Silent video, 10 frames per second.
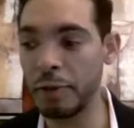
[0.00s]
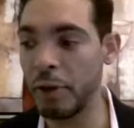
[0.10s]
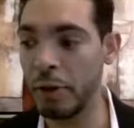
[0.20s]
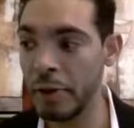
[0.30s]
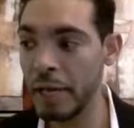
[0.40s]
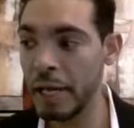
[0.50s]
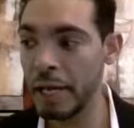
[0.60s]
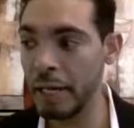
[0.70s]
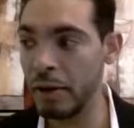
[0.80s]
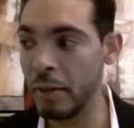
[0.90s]
So
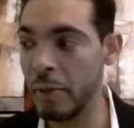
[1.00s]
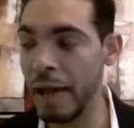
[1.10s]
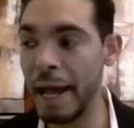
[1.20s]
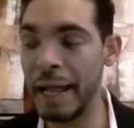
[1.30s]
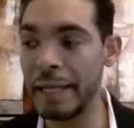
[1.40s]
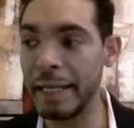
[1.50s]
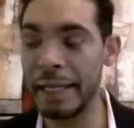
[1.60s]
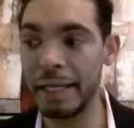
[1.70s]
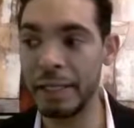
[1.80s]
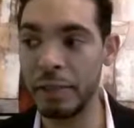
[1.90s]
you know, my
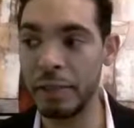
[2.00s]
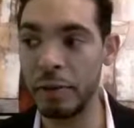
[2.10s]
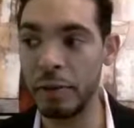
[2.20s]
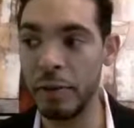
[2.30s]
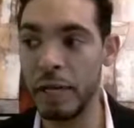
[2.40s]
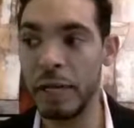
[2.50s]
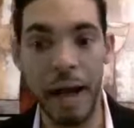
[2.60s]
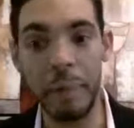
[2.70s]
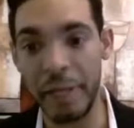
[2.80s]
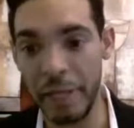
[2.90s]
idea is to
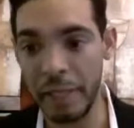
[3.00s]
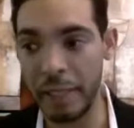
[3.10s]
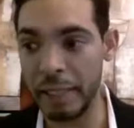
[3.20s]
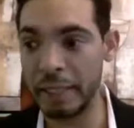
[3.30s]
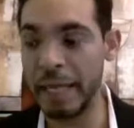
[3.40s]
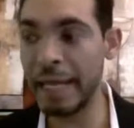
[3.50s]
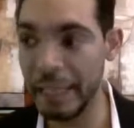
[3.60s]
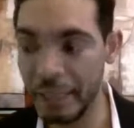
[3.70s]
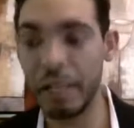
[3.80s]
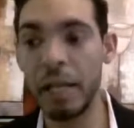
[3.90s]
copy and take
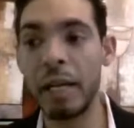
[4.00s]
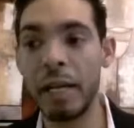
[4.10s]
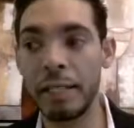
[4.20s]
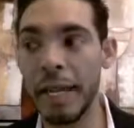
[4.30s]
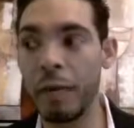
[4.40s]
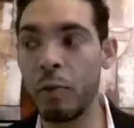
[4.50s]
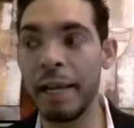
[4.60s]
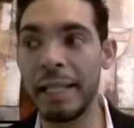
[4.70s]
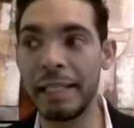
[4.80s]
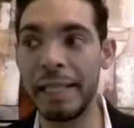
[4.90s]
his take
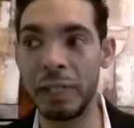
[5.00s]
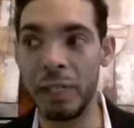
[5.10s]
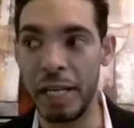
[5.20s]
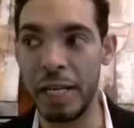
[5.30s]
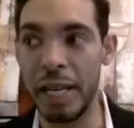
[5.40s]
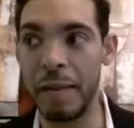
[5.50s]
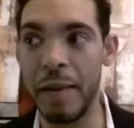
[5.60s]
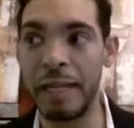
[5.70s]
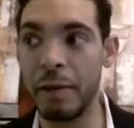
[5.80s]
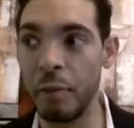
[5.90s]
what he's teaching and
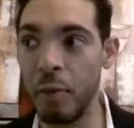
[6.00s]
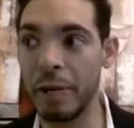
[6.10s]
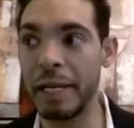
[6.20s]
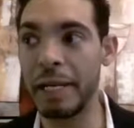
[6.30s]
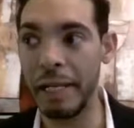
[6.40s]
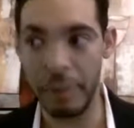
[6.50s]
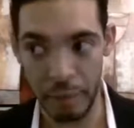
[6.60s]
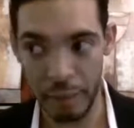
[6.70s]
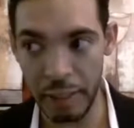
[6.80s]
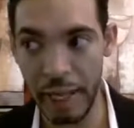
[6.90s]
make it work and
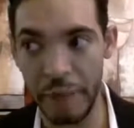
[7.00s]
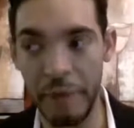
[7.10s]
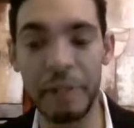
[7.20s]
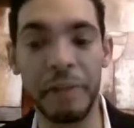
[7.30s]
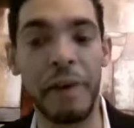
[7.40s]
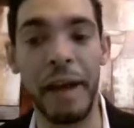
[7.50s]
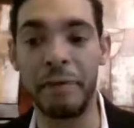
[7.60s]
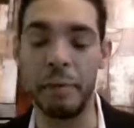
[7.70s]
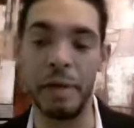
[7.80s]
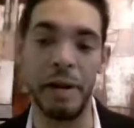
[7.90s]
then diversify from